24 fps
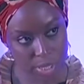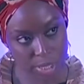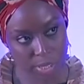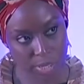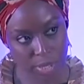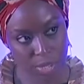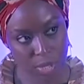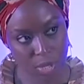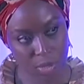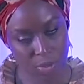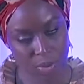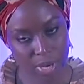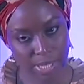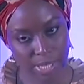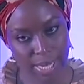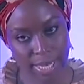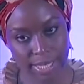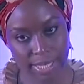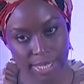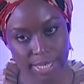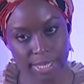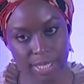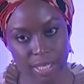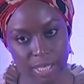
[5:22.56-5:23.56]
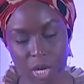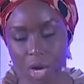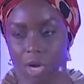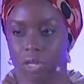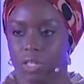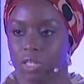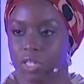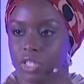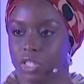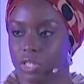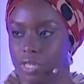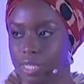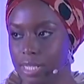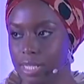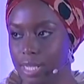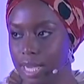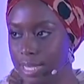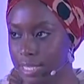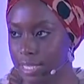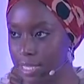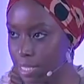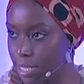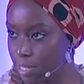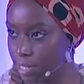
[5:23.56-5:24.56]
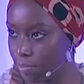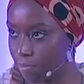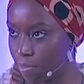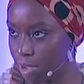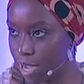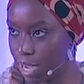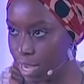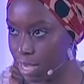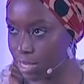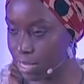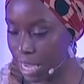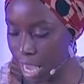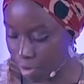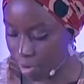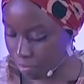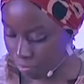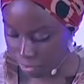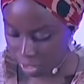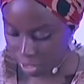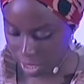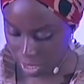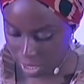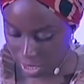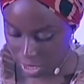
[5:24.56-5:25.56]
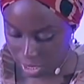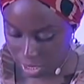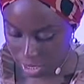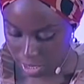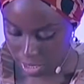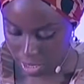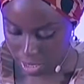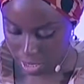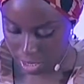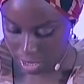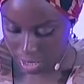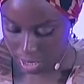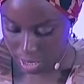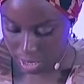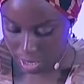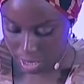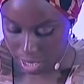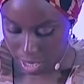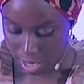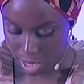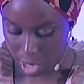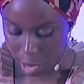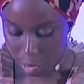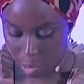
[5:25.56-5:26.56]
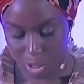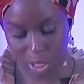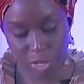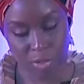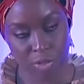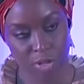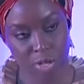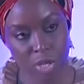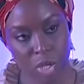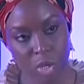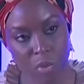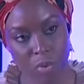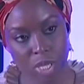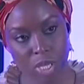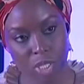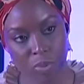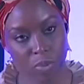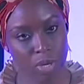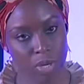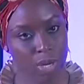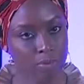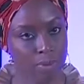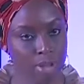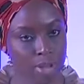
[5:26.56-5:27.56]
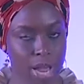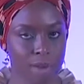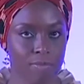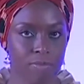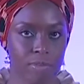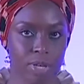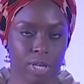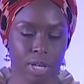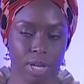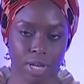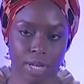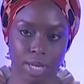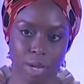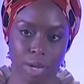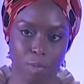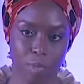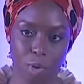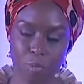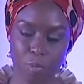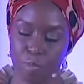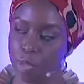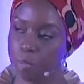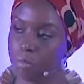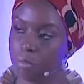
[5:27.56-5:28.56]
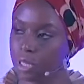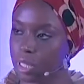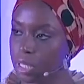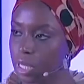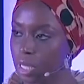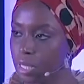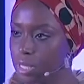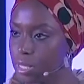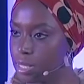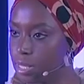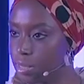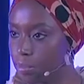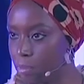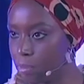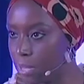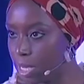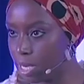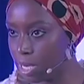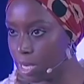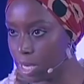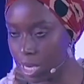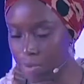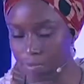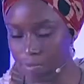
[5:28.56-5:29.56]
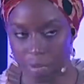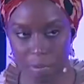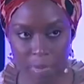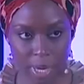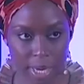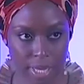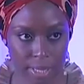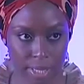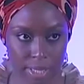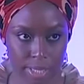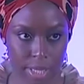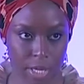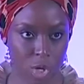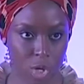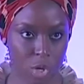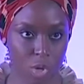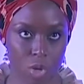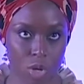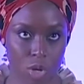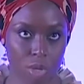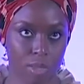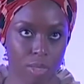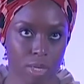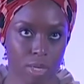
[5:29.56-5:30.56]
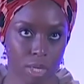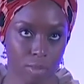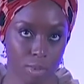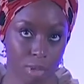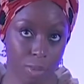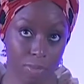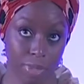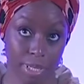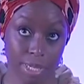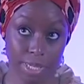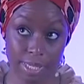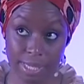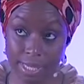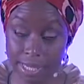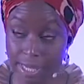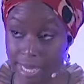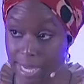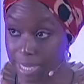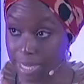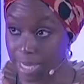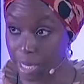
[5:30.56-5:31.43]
to the US, I didn't consciously identify as African. But in the US, whenever Africa came up, people turned to me, never mind that I knew nothing about places like